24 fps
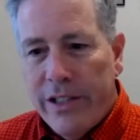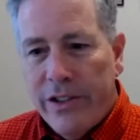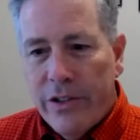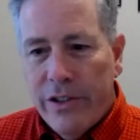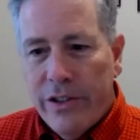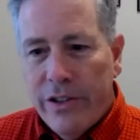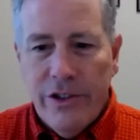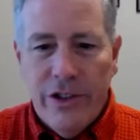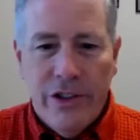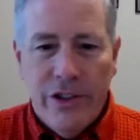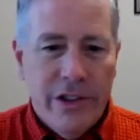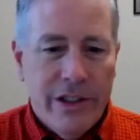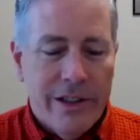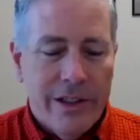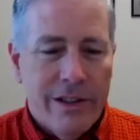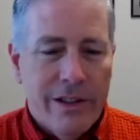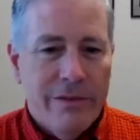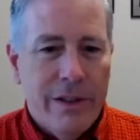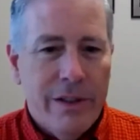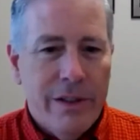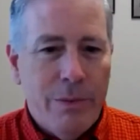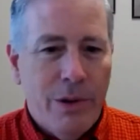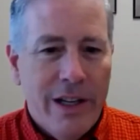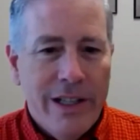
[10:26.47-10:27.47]
So they're just going to
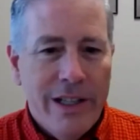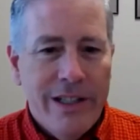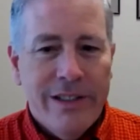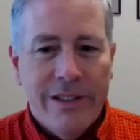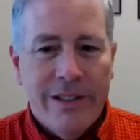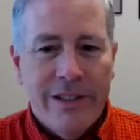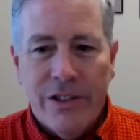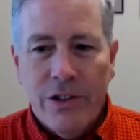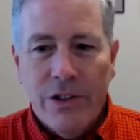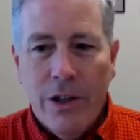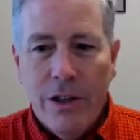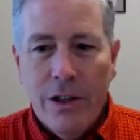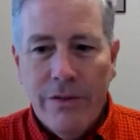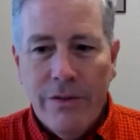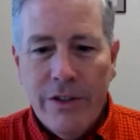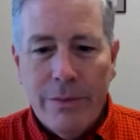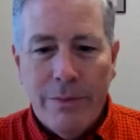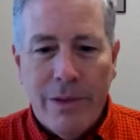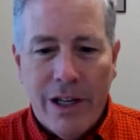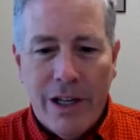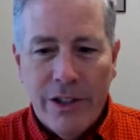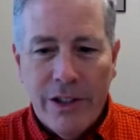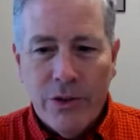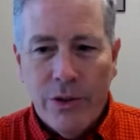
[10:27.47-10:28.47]
replace the service
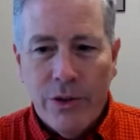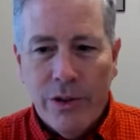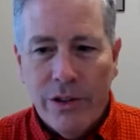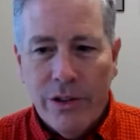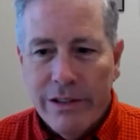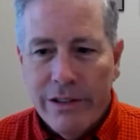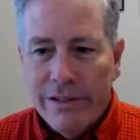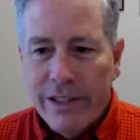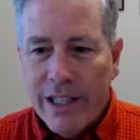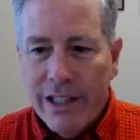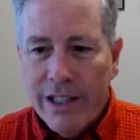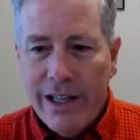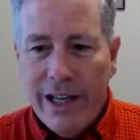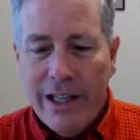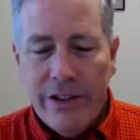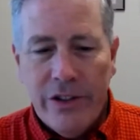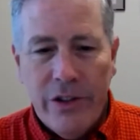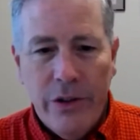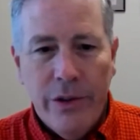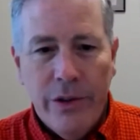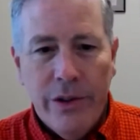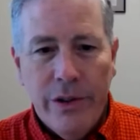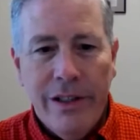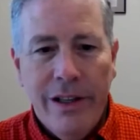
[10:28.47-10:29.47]
module and connect
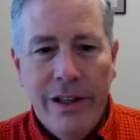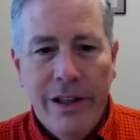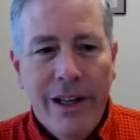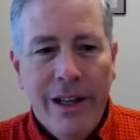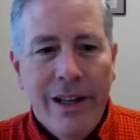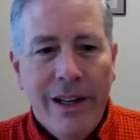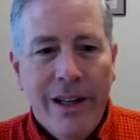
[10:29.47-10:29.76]
to it.